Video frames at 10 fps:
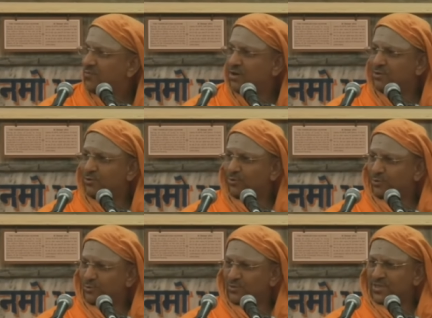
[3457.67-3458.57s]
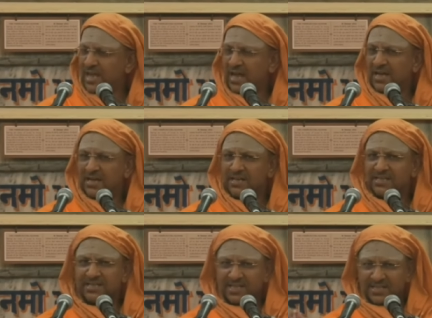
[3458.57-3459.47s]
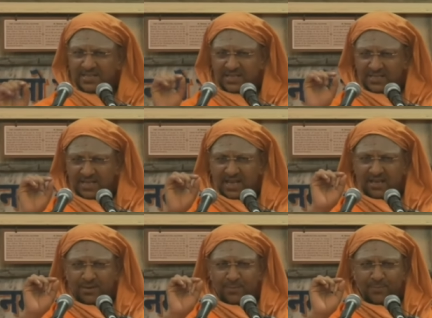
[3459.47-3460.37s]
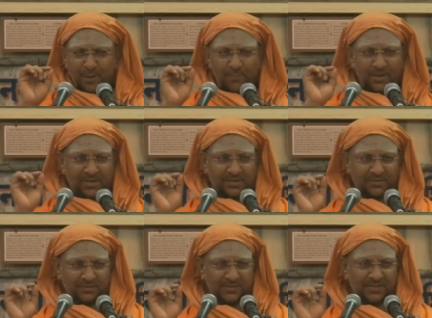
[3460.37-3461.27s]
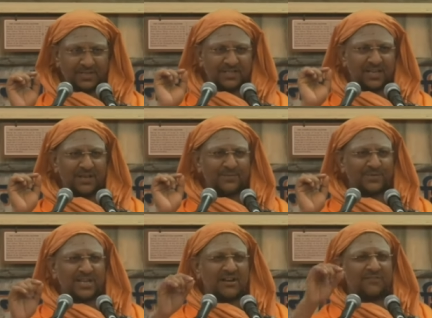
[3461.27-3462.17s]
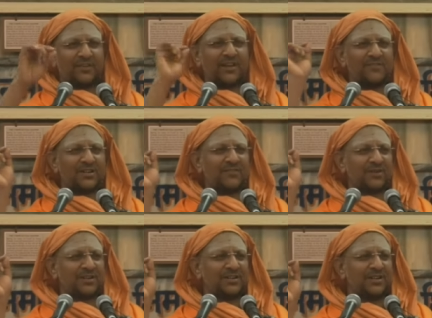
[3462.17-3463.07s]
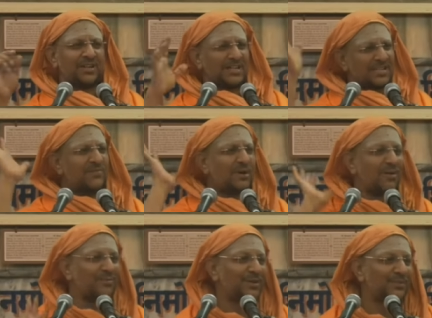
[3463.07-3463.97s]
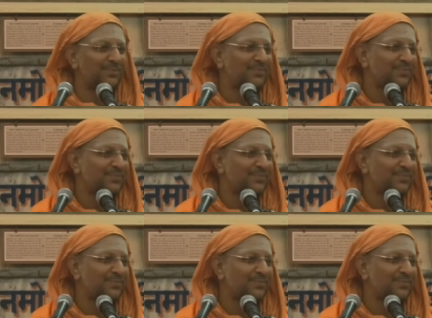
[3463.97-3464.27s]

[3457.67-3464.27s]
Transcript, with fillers: One who looks, sees the same Brahman, the same self in everyone, is a Brahmana.